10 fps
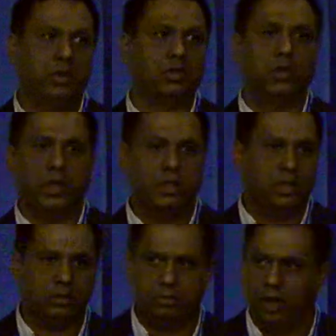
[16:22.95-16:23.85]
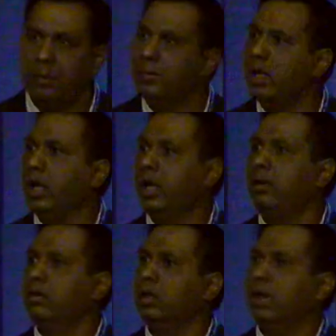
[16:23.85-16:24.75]
is going to the farm and
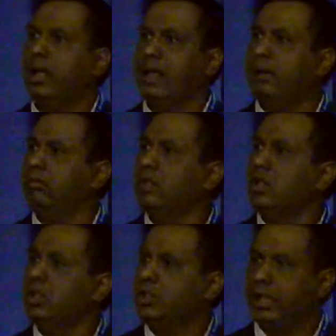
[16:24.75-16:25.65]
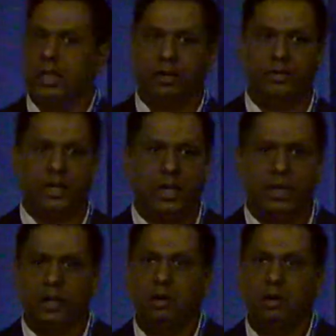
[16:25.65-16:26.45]
then checking every day.